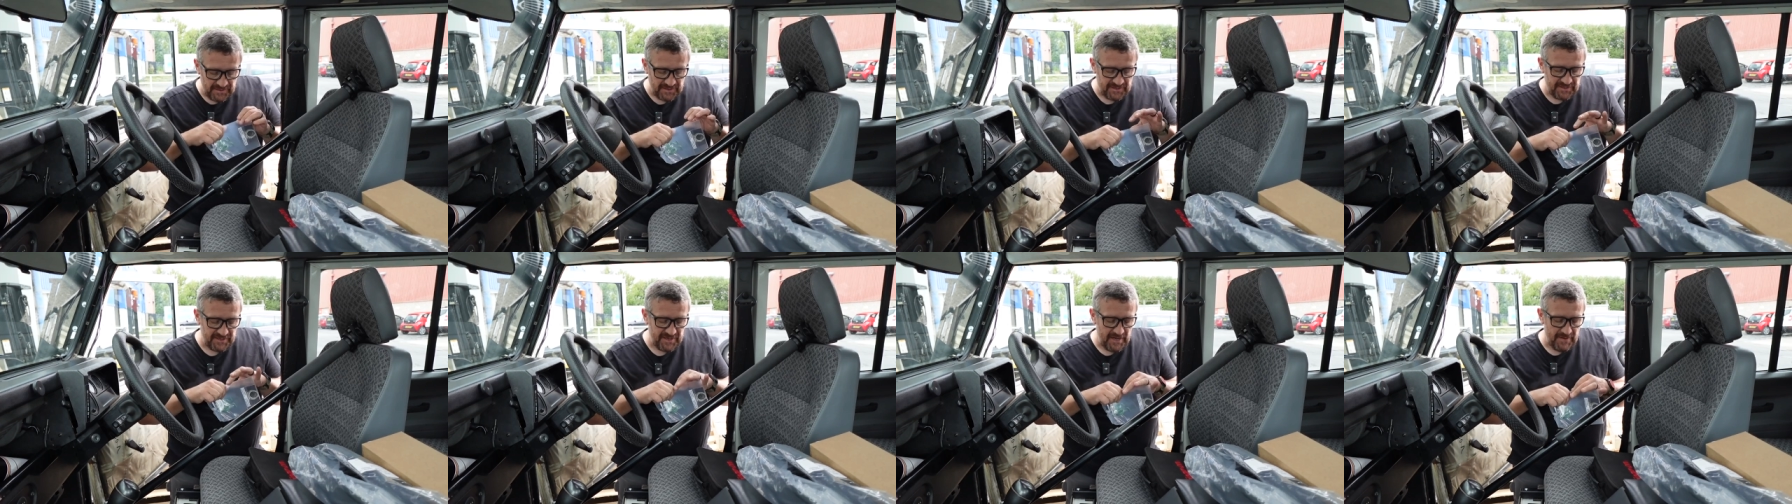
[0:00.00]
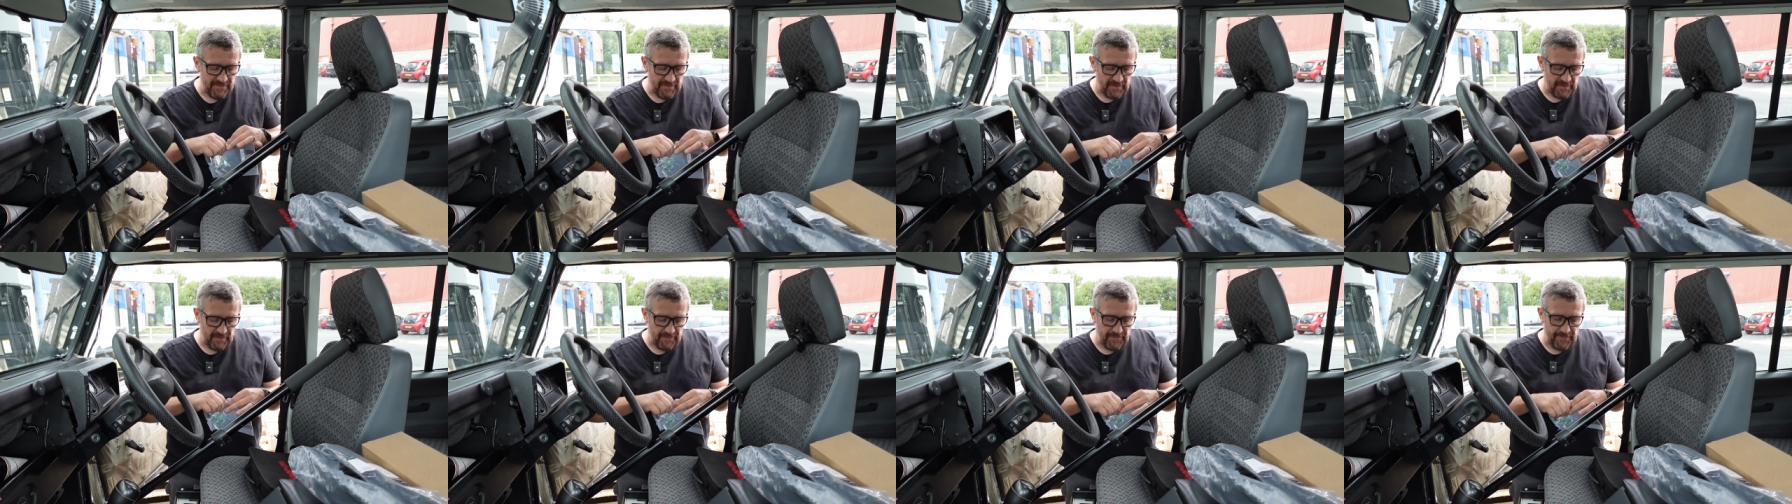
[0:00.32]
to see
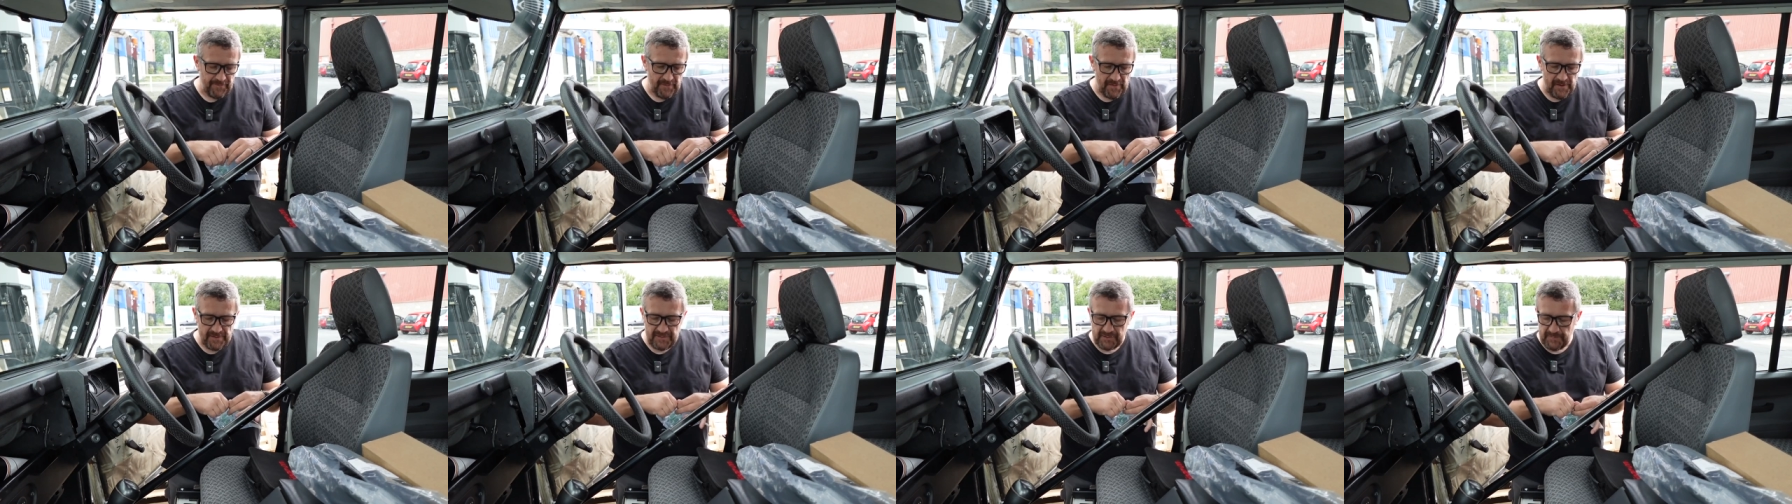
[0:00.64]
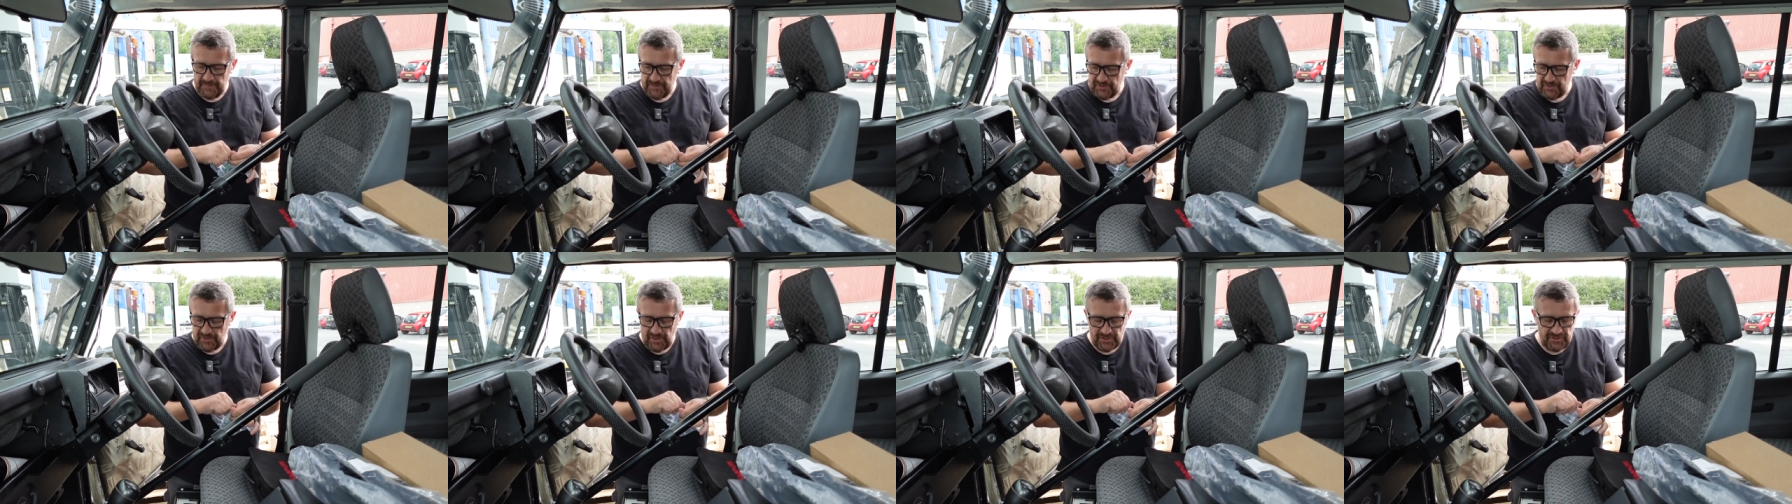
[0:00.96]
if I could find
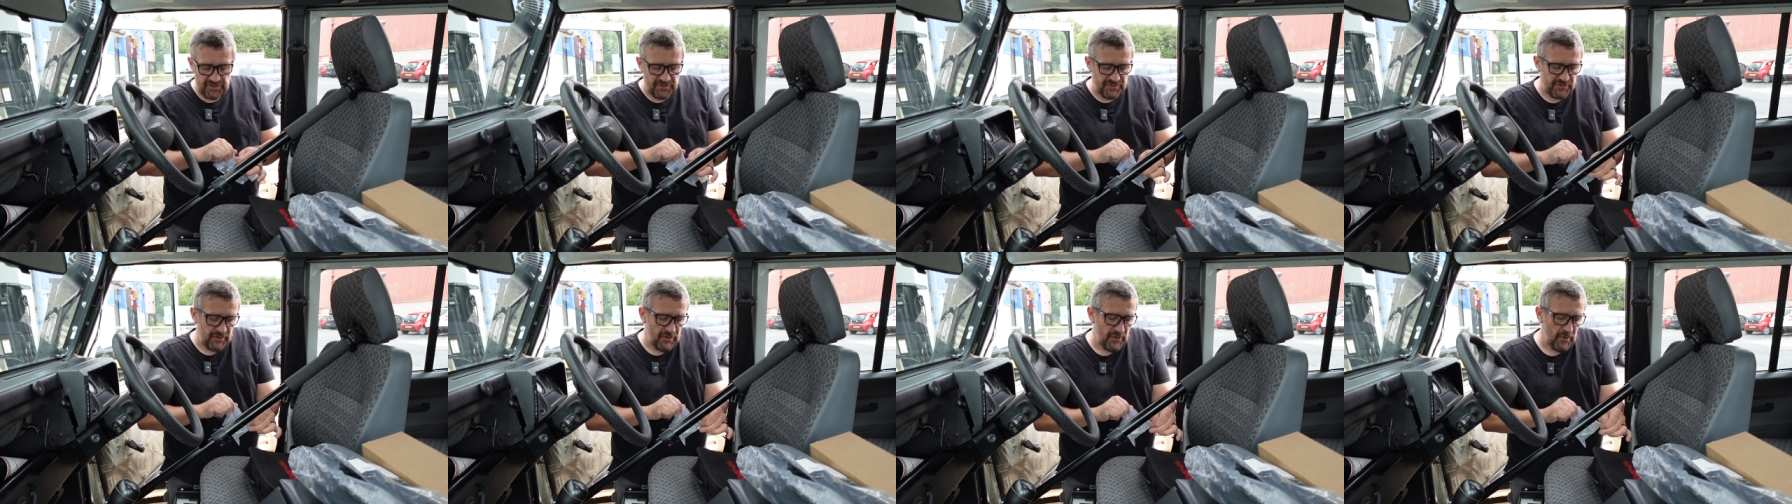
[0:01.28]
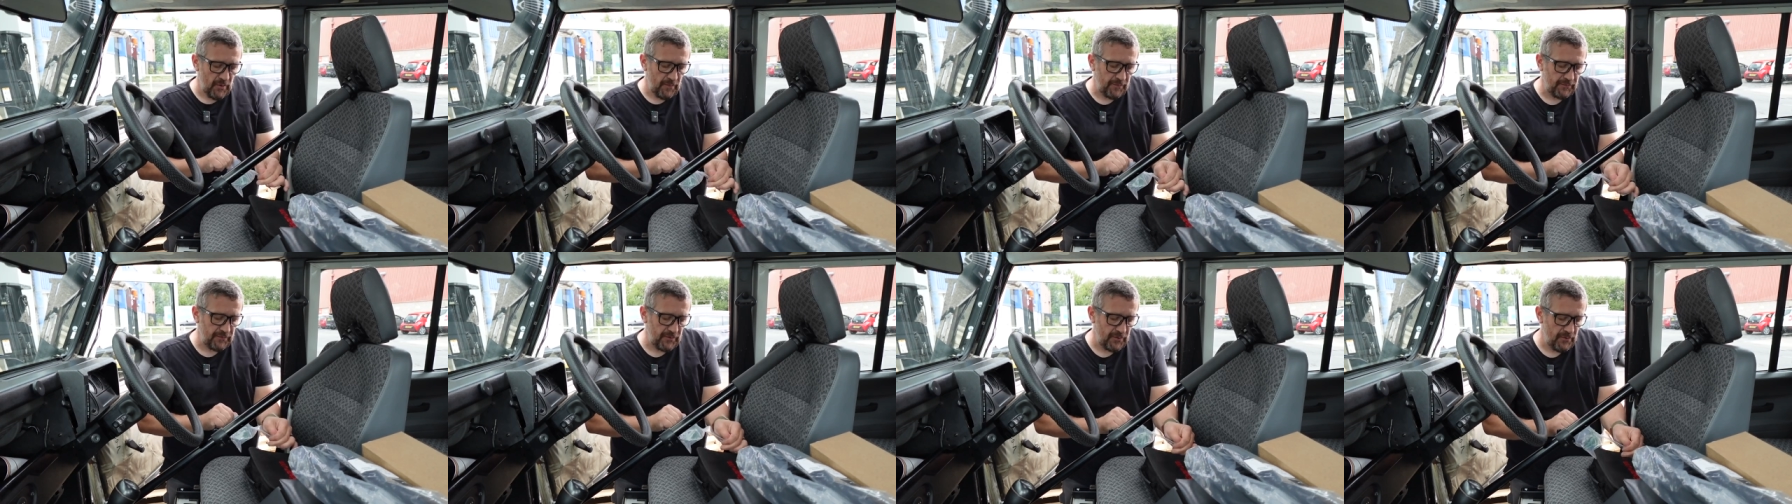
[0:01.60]
some instructions and
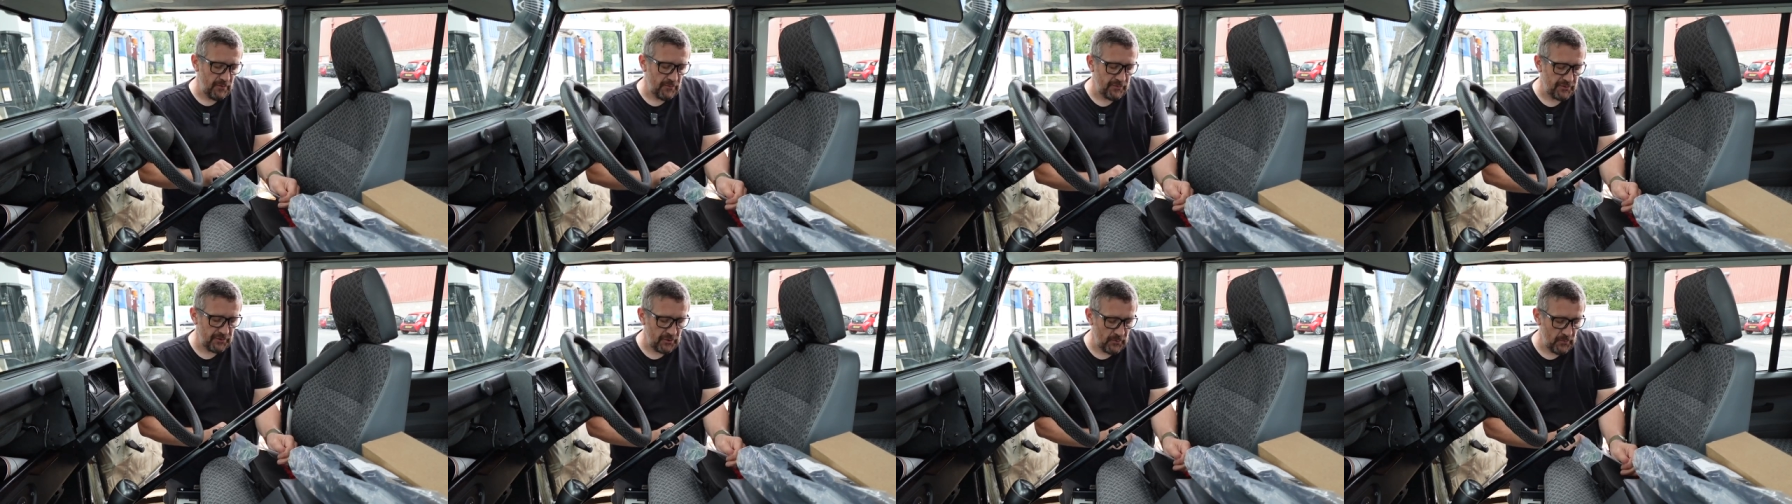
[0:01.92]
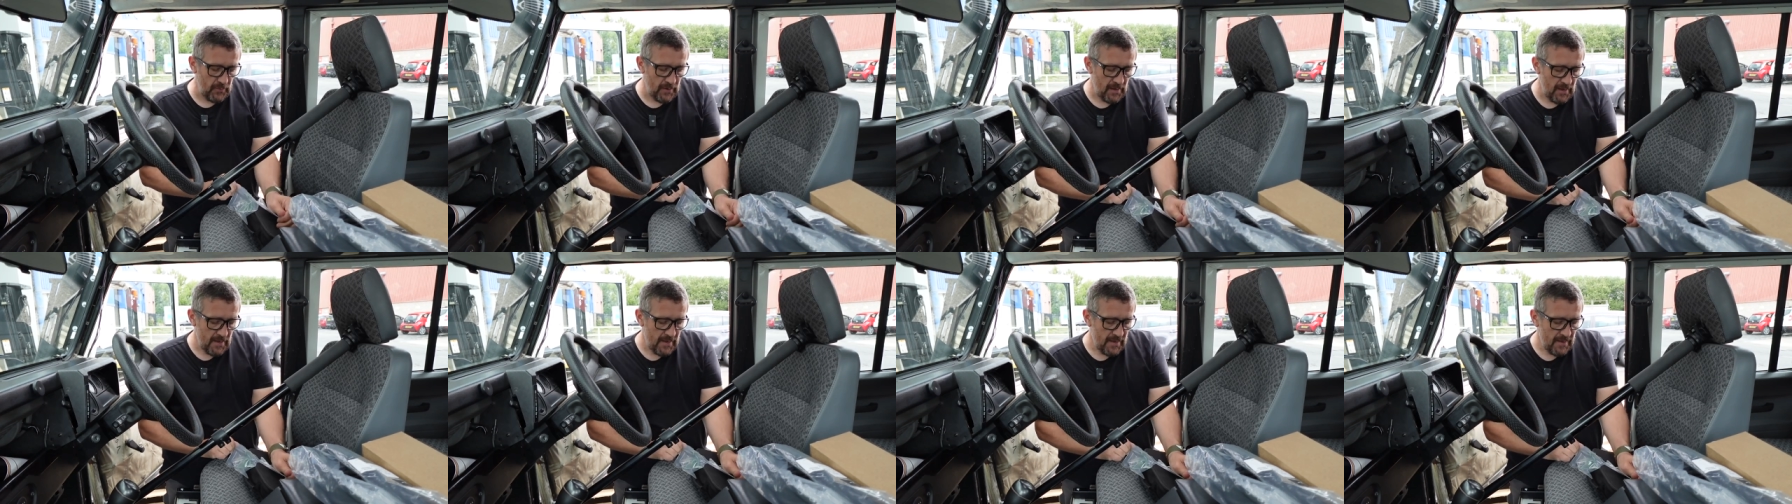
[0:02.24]
Loft do
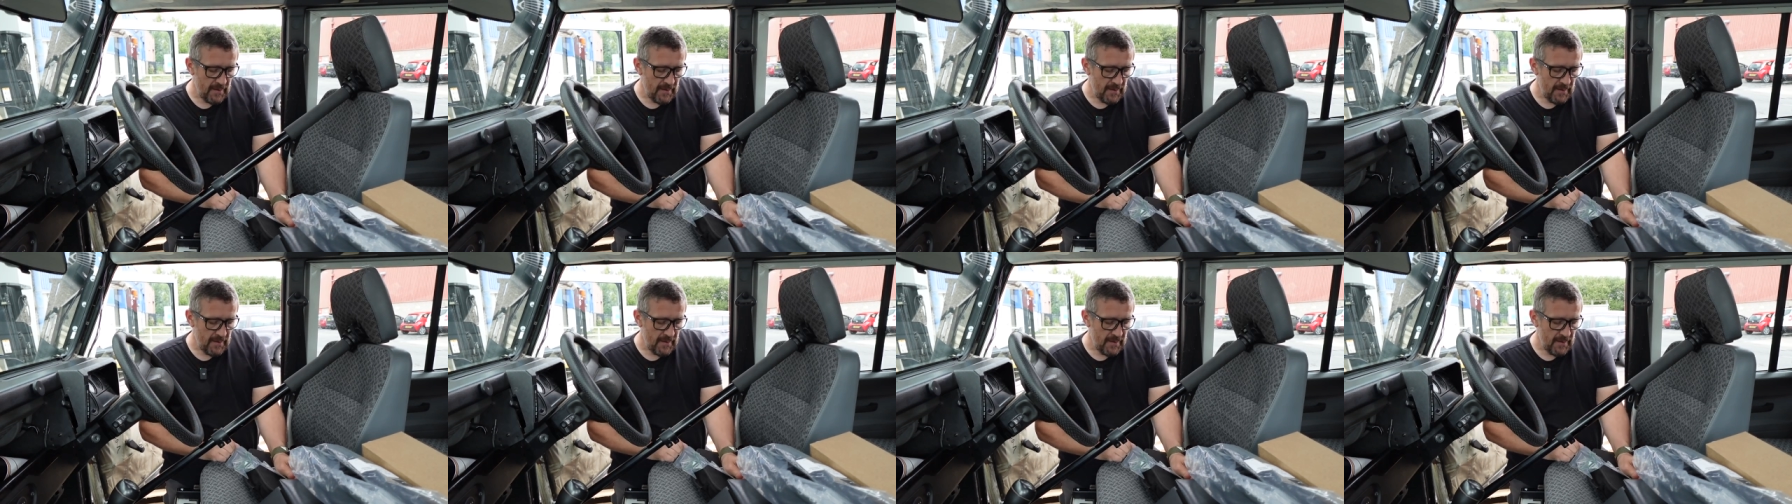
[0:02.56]
do